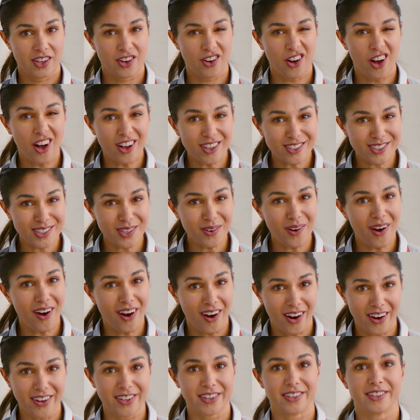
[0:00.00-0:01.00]
They're also
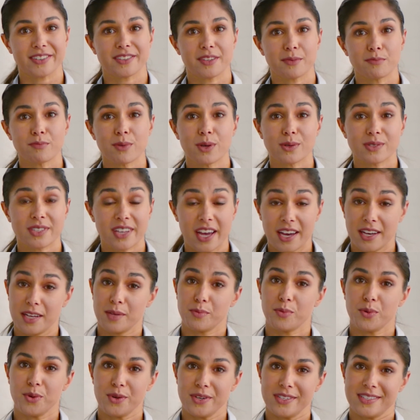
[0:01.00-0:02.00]
harder than most
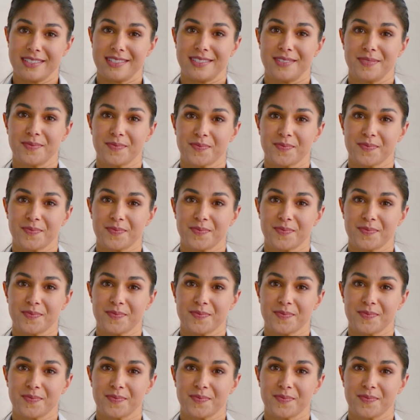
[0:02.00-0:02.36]
cutting boards.